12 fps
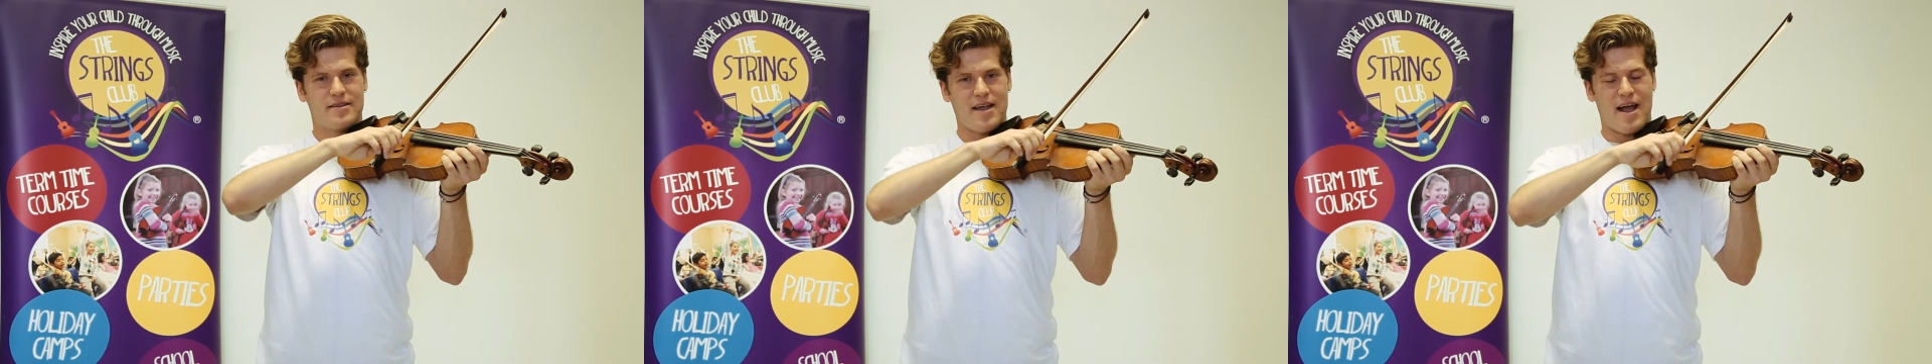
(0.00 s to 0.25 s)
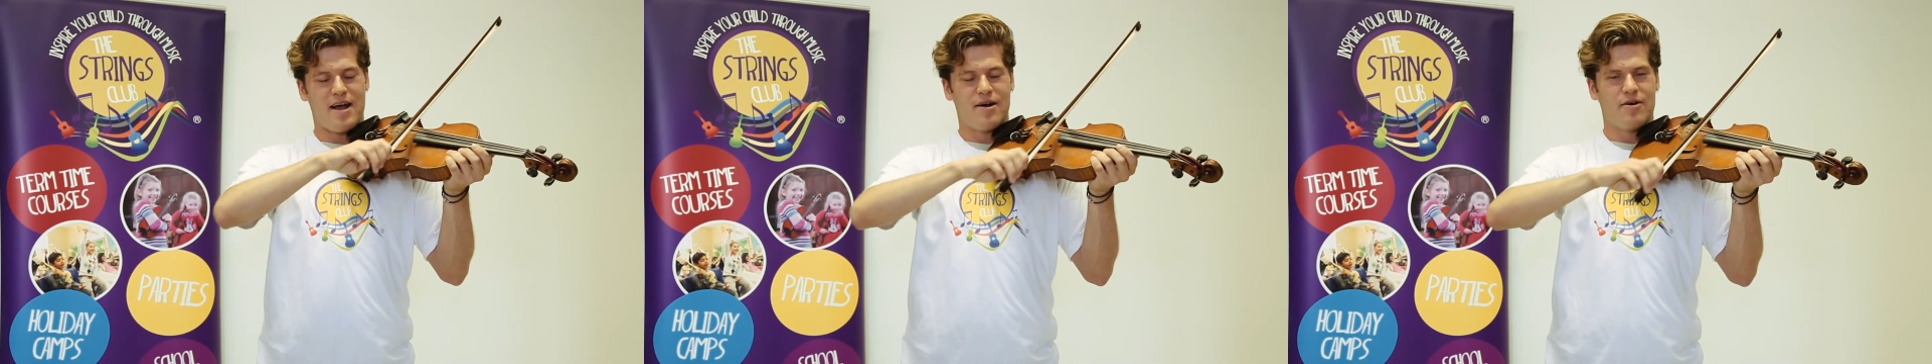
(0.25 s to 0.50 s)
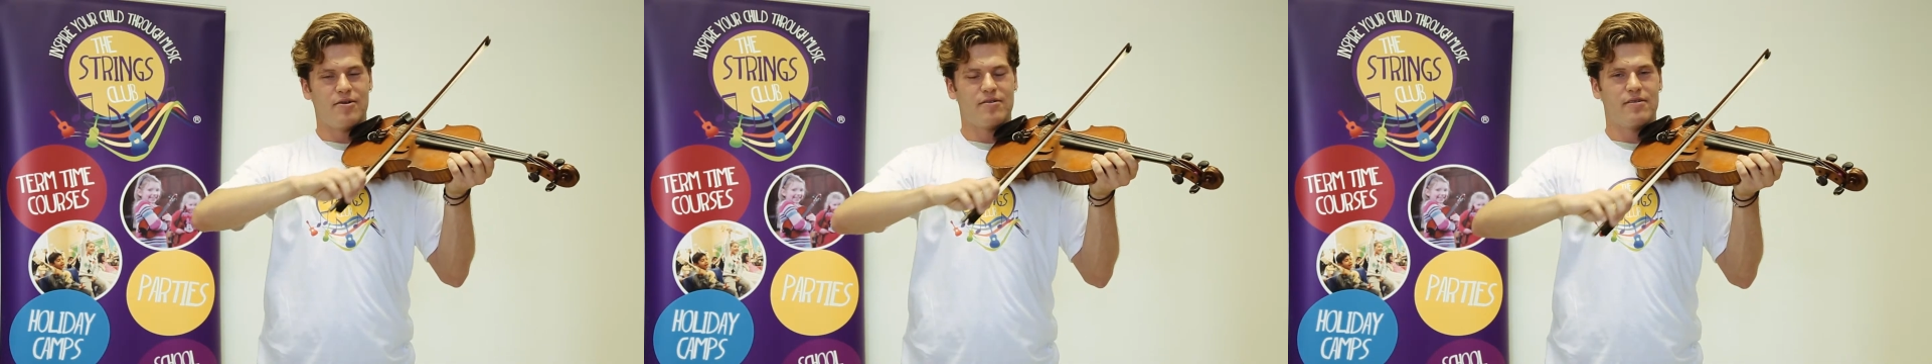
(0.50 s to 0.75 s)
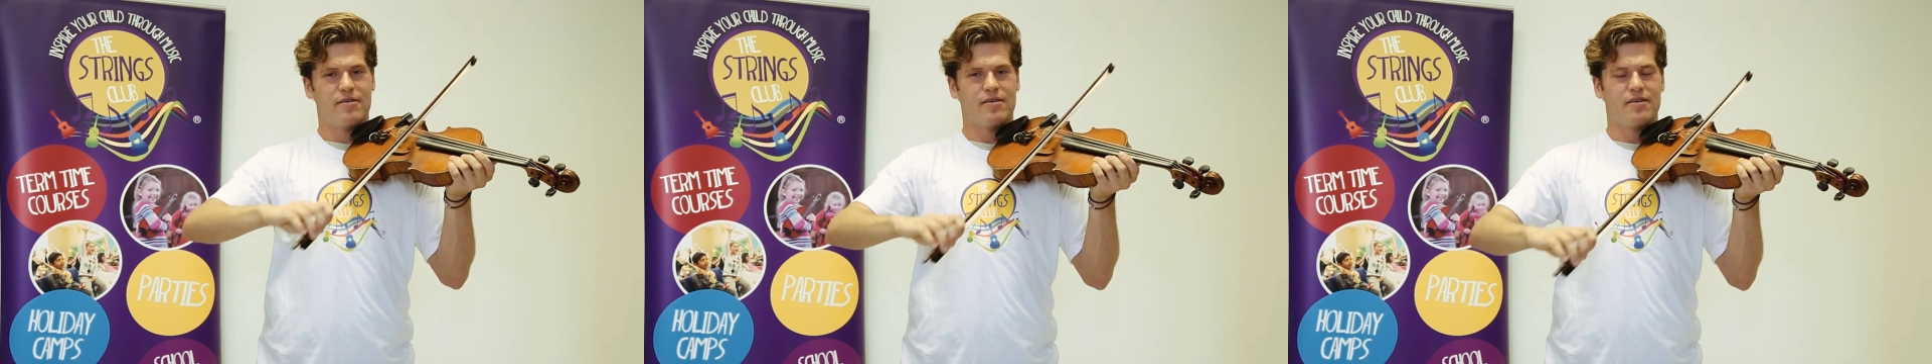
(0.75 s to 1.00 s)

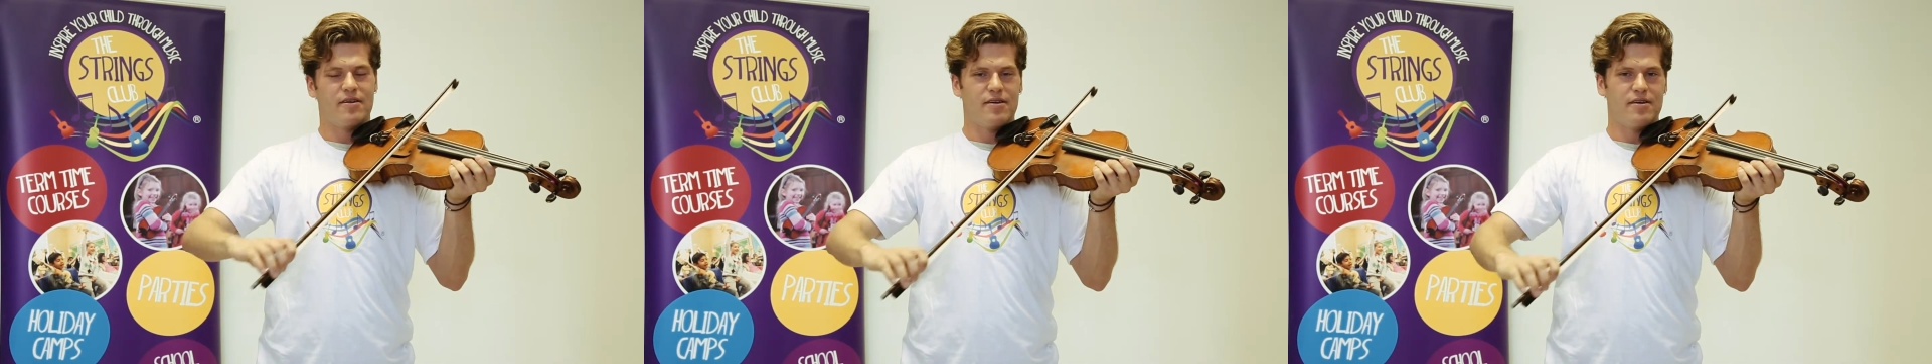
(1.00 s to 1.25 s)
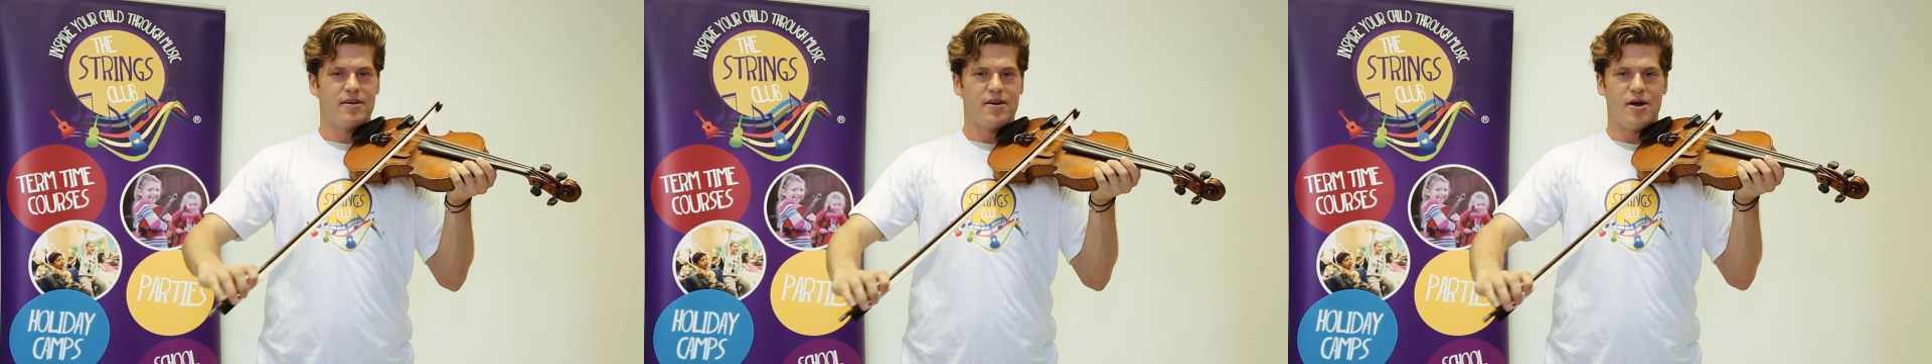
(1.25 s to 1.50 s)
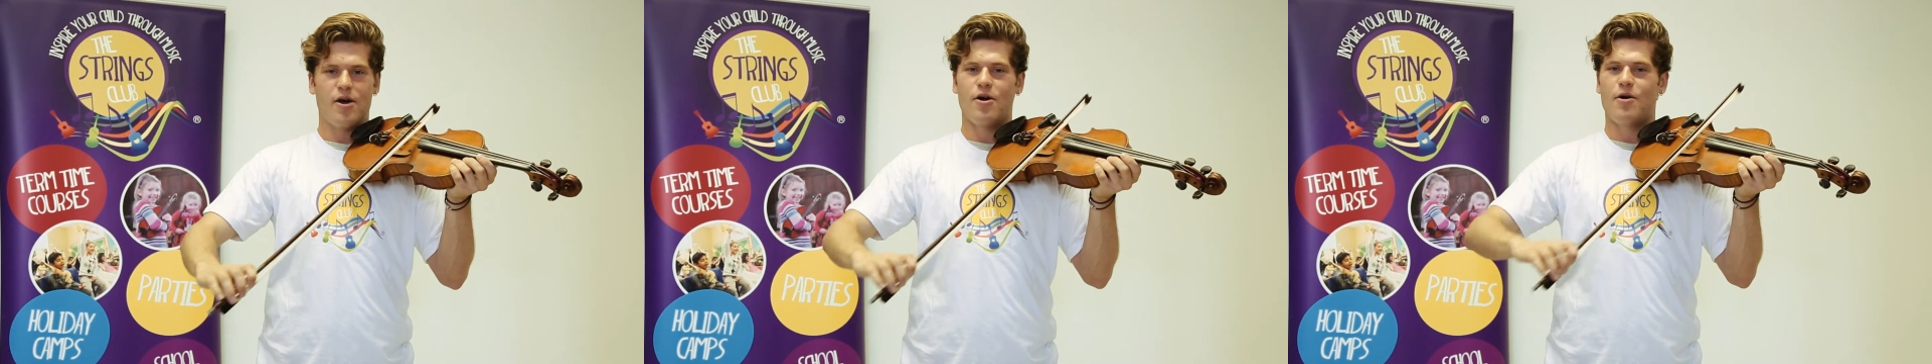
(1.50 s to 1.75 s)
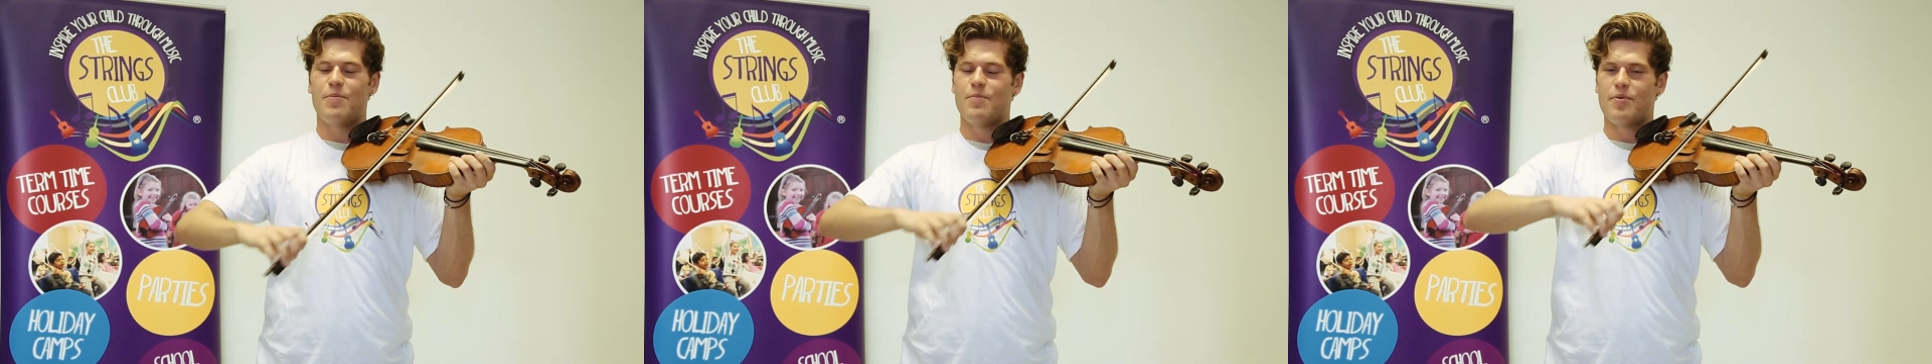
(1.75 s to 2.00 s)
down,
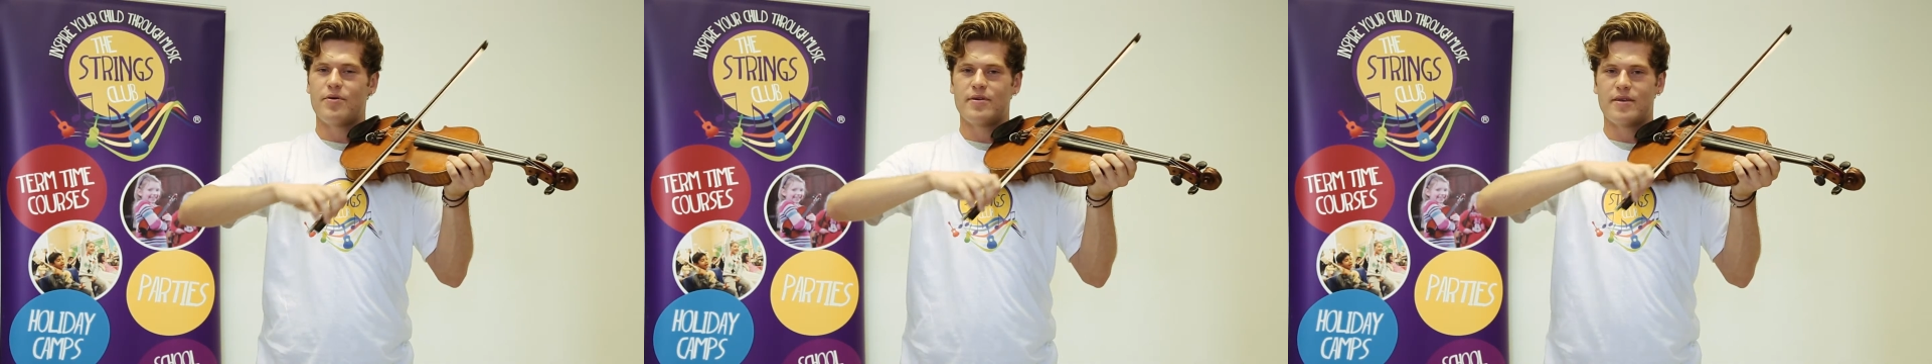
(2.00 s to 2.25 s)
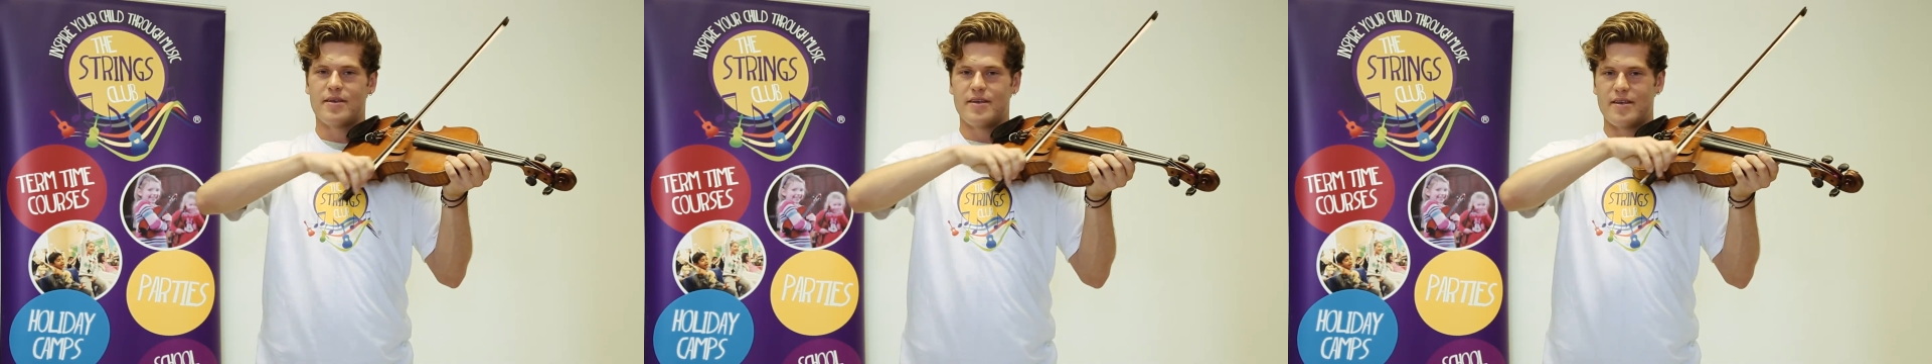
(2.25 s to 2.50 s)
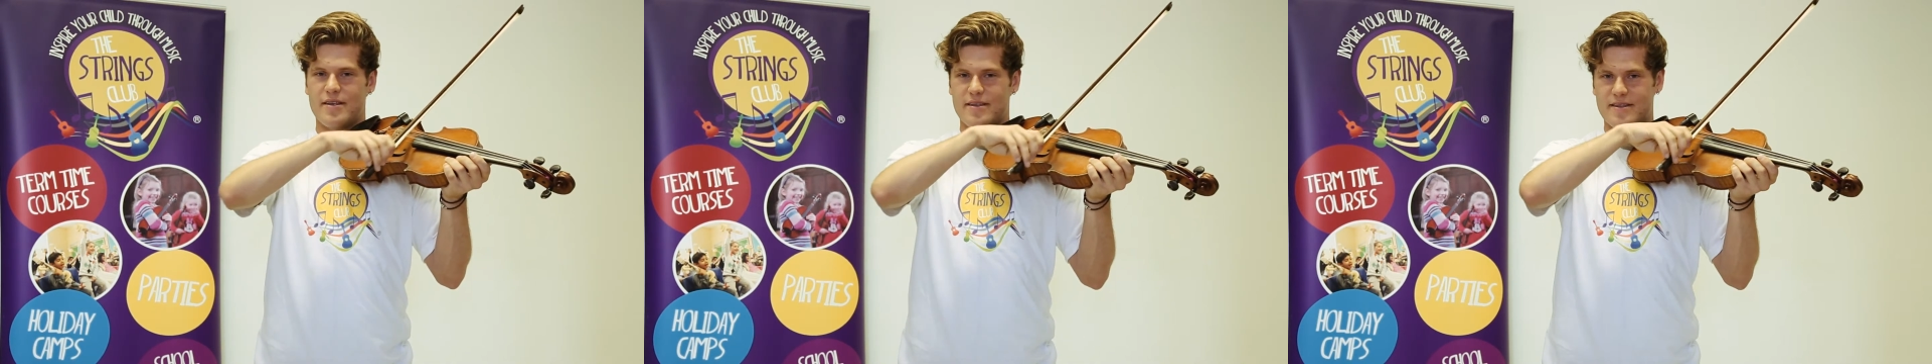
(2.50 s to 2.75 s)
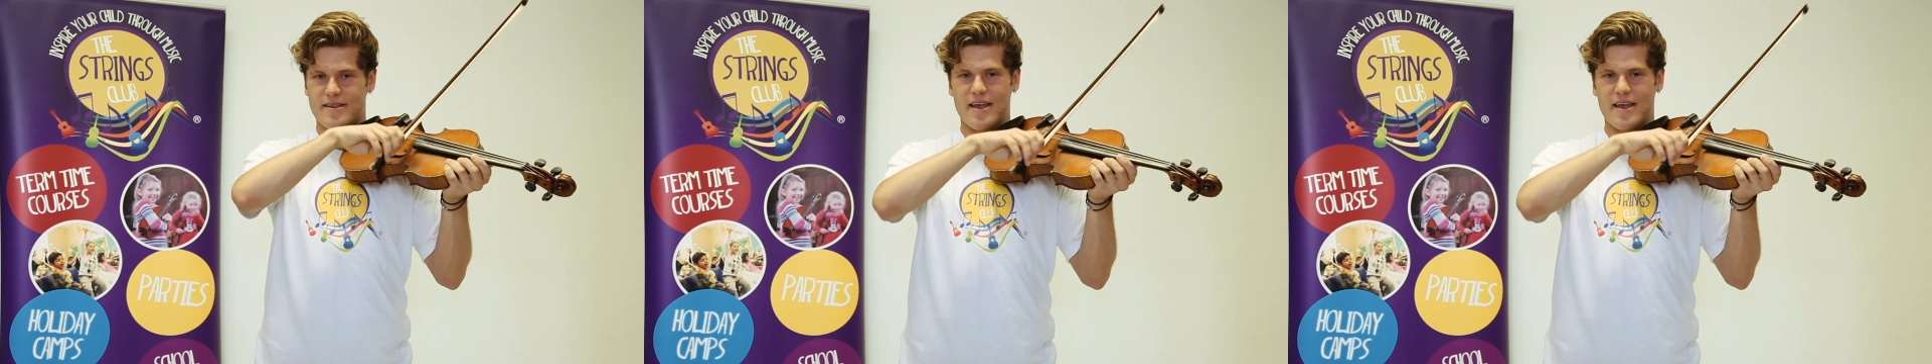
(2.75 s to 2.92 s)
up,